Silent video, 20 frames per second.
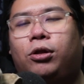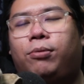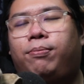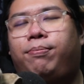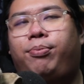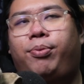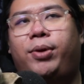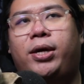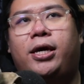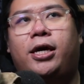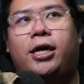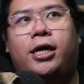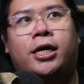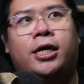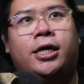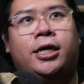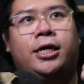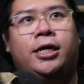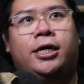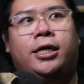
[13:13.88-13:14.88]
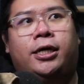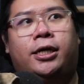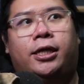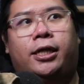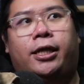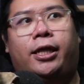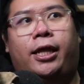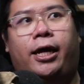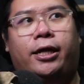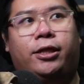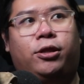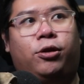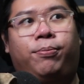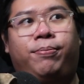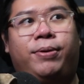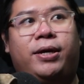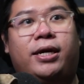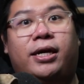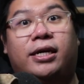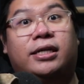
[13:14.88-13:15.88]
to be
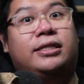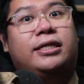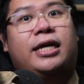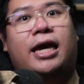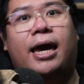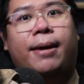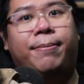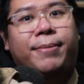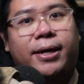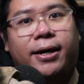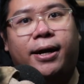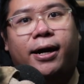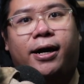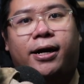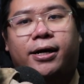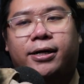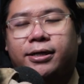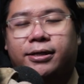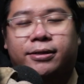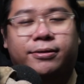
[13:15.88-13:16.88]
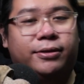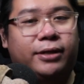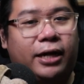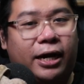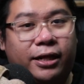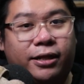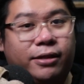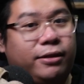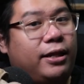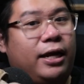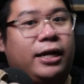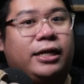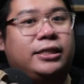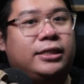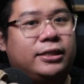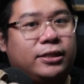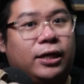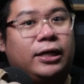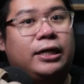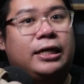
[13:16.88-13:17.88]
his Chemy card. That
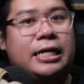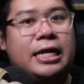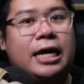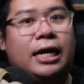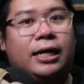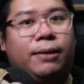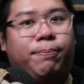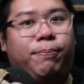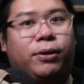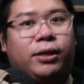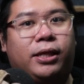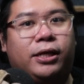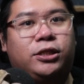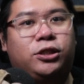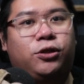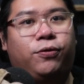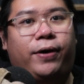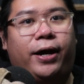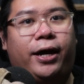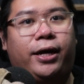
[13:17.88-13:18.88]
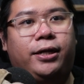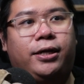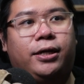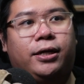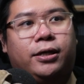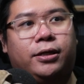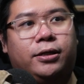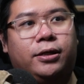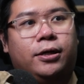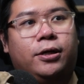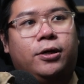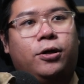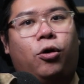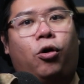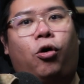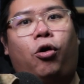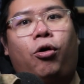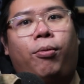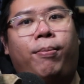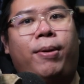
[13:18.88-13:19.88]
is another potential idea.
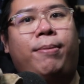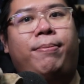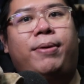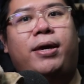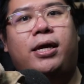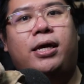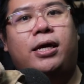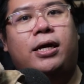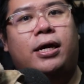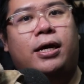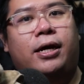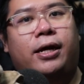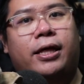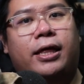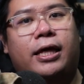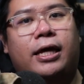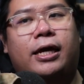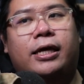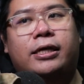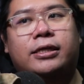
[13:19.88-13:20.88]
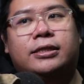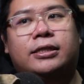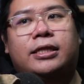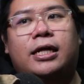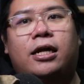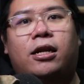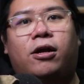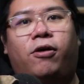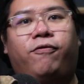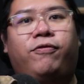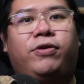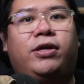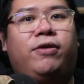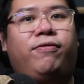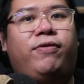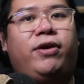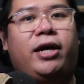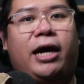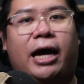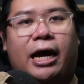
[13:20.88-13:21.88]
Or maybe instead of
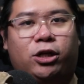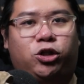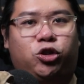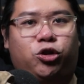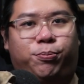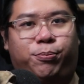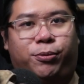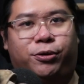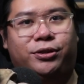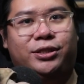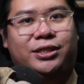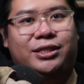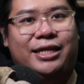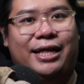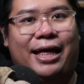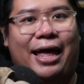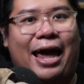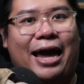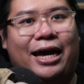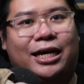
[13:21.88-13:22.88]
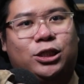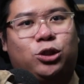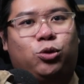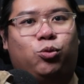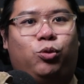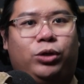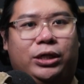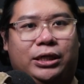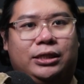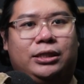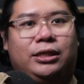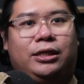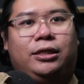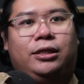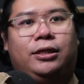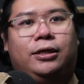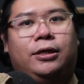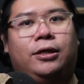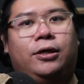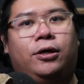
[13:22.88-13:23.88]
giving Atropos the X
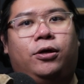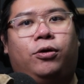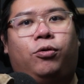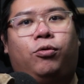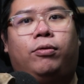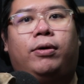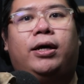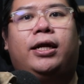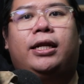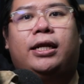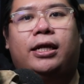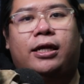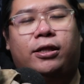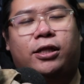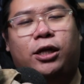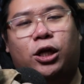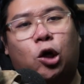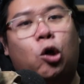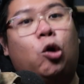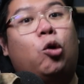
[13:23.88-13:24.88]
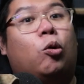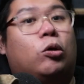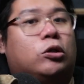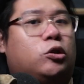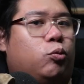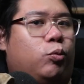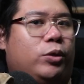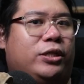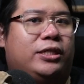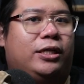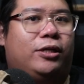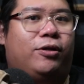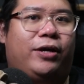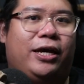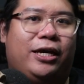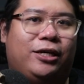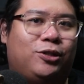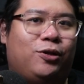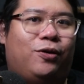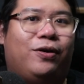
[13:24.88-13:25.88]
Wizard, the Cross Wizard.
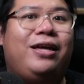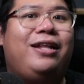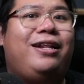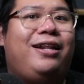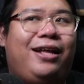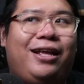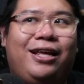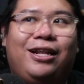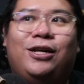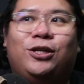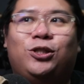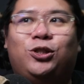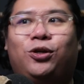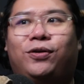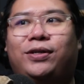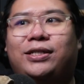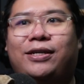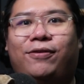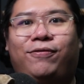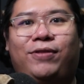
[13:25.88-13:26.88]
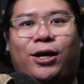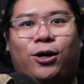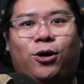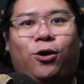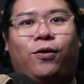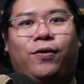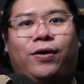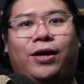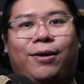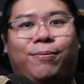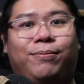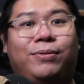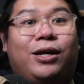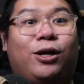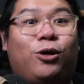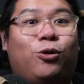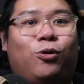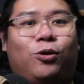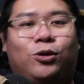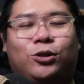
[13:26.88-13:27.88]
Okay, so in the show itself they call him
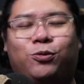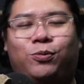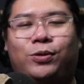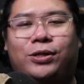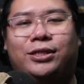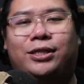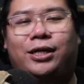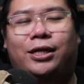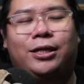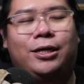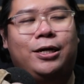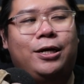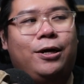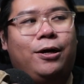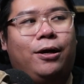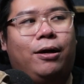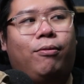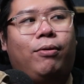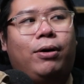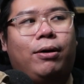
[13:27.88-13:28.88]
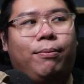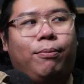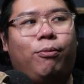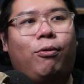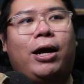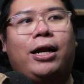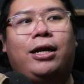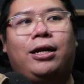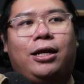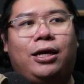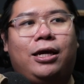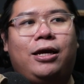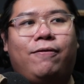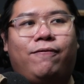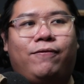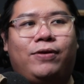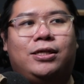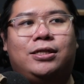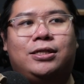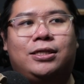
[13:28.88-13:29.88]
the Cross Wizard. What
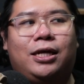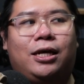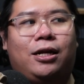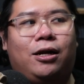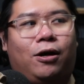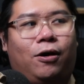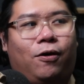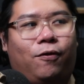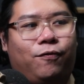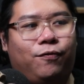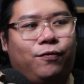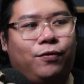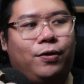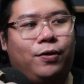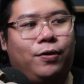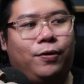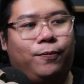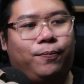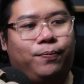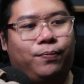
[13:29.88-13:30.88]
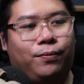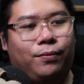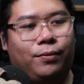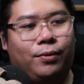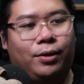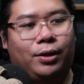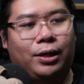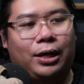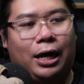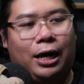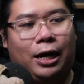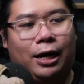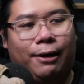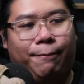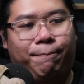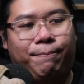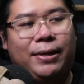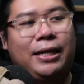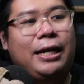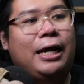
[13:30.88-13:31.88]
if instead of
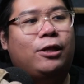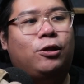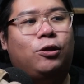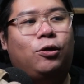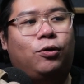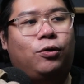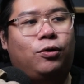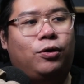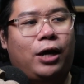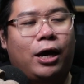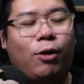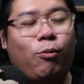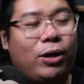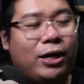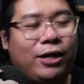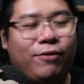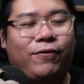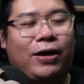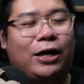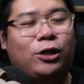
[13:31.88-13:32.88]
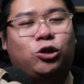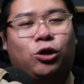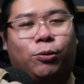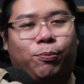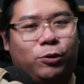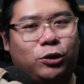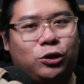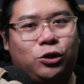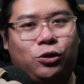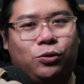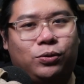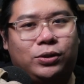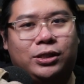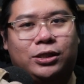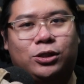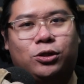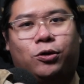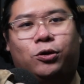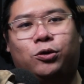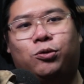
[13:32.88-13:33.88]
Minato, what if Atropos
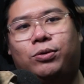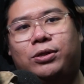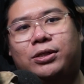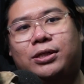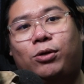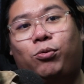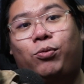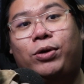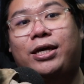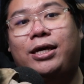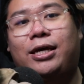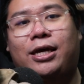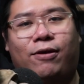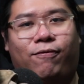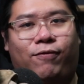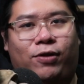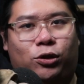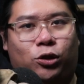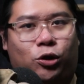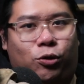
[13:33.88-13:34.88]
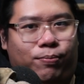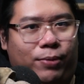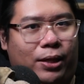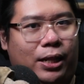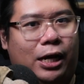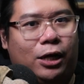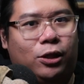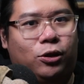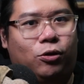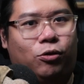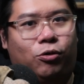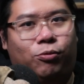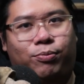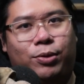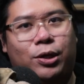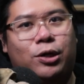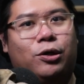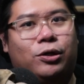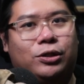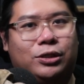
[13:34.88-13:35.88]
uses Cross Wizard, we give it to Minato,
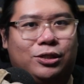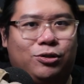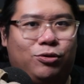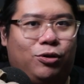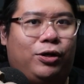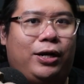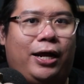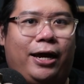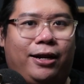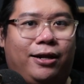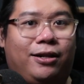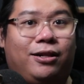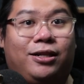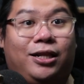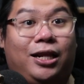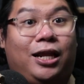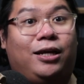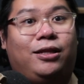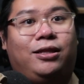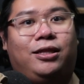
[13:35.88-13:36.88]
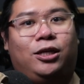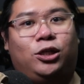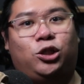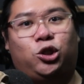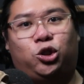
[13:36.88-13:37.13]
because you know, like the